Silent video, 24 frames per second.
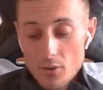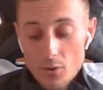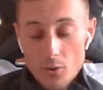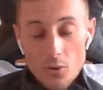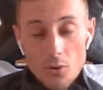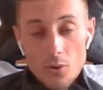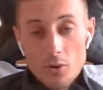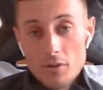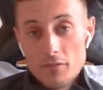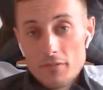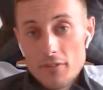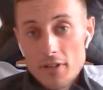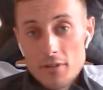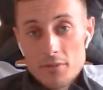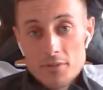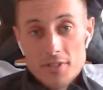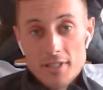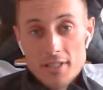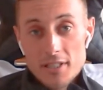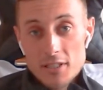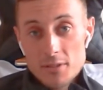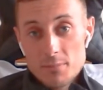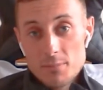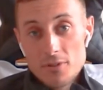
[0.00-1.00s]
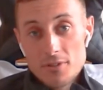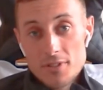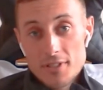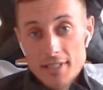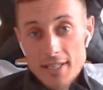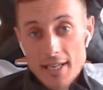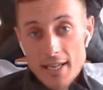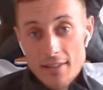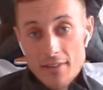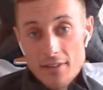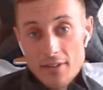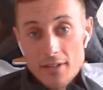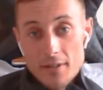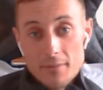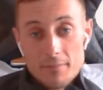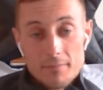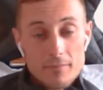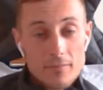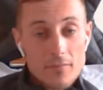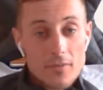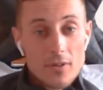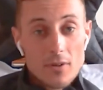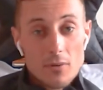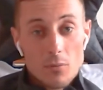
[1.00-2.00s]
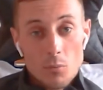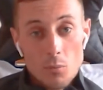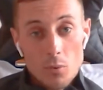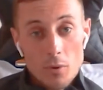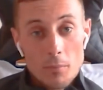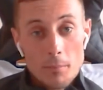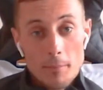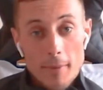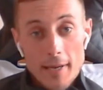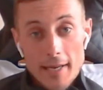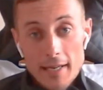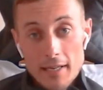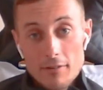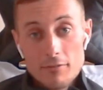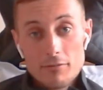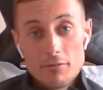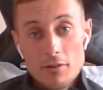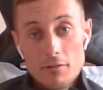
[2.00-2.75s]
All of those things put together will make